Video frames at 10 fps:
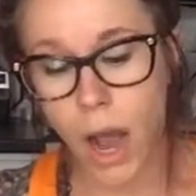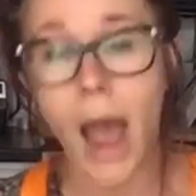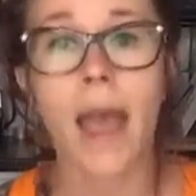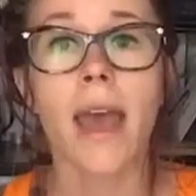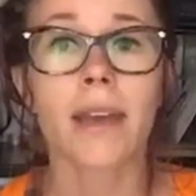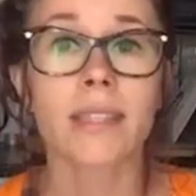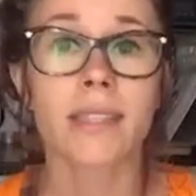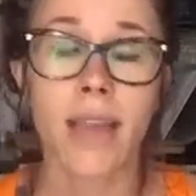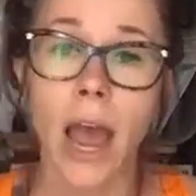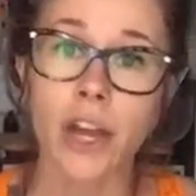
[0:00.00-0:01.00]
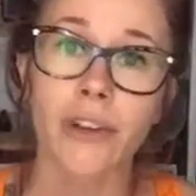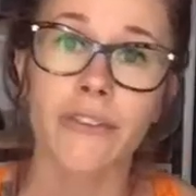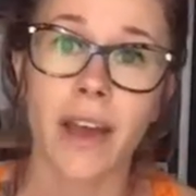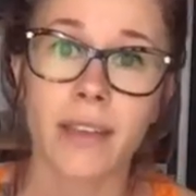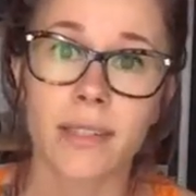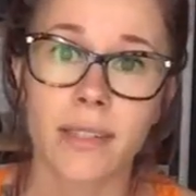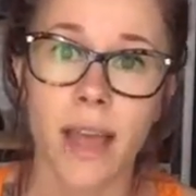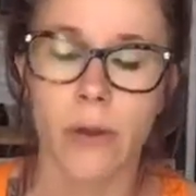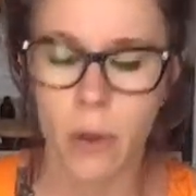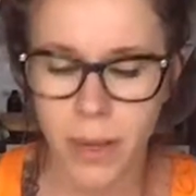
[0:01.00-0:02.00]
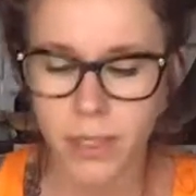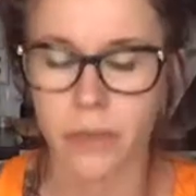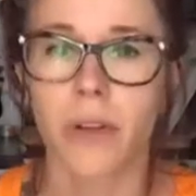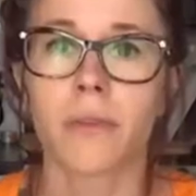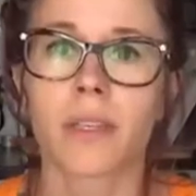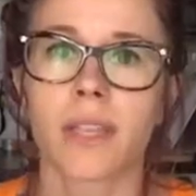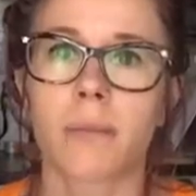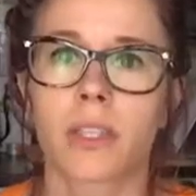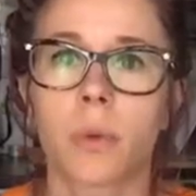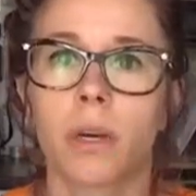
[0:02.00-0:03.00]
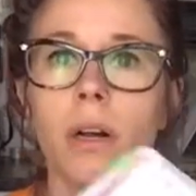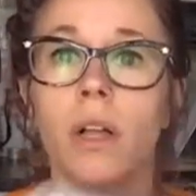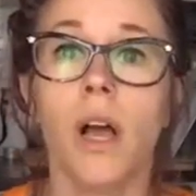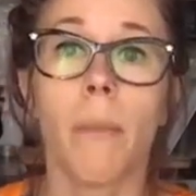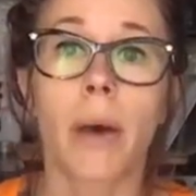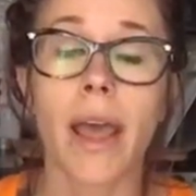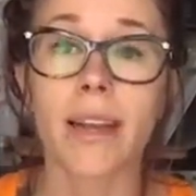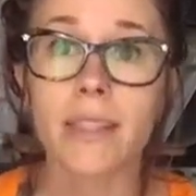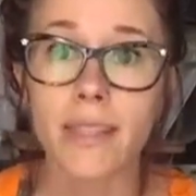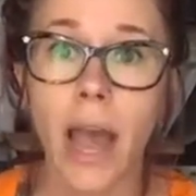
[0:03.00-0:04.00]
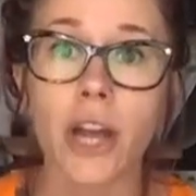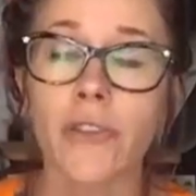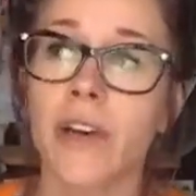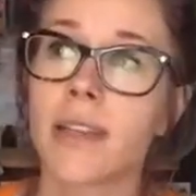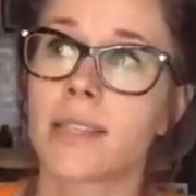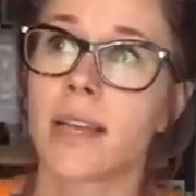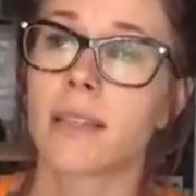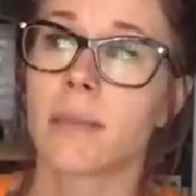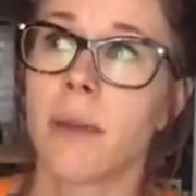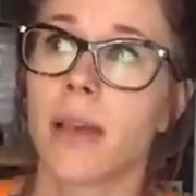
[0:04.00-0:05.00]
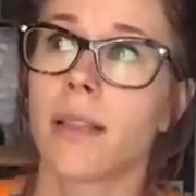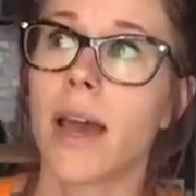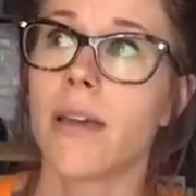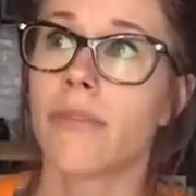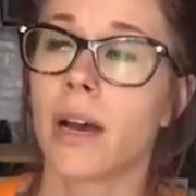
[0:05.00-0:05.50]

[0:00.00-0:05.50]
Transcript: I had to sacrifice I wrote myself notes because I'm a squirrel, but I had to sacrifice things in my life.